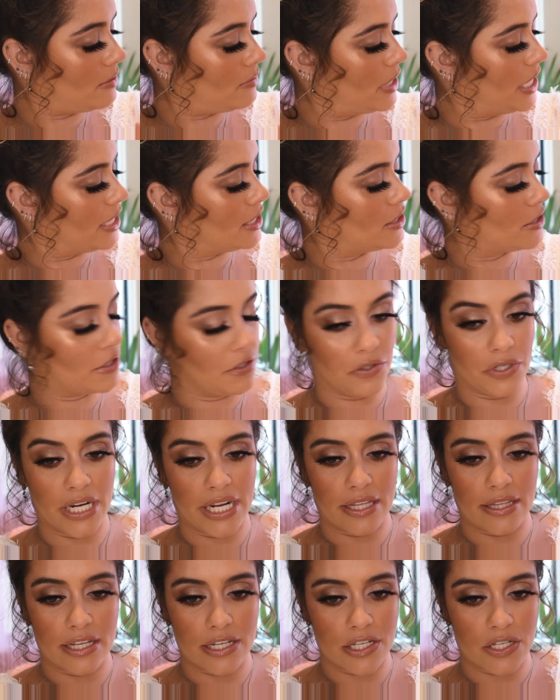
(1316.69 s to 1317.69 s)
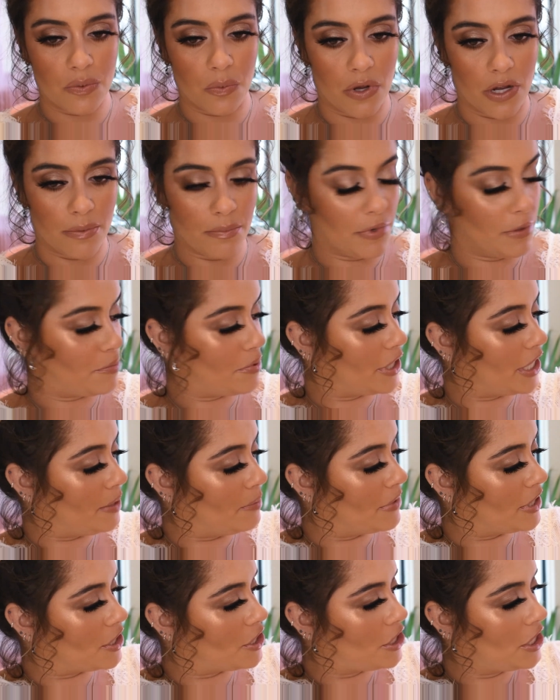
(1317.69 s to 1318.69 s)
excluding this one, but pretty
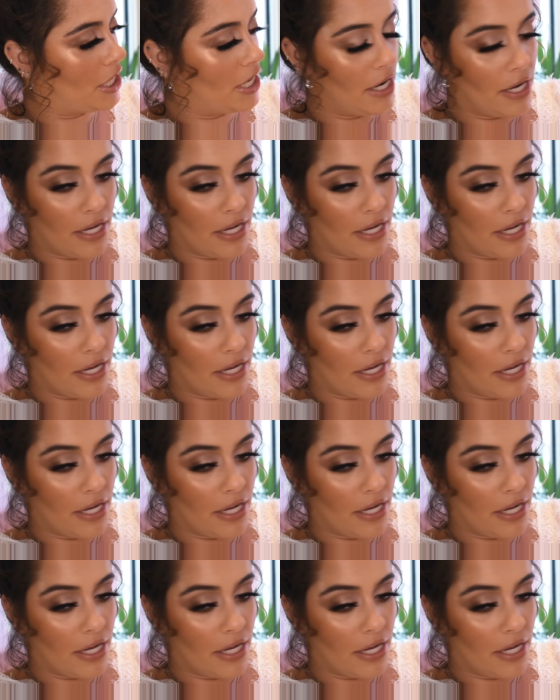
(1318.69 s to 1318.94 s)
much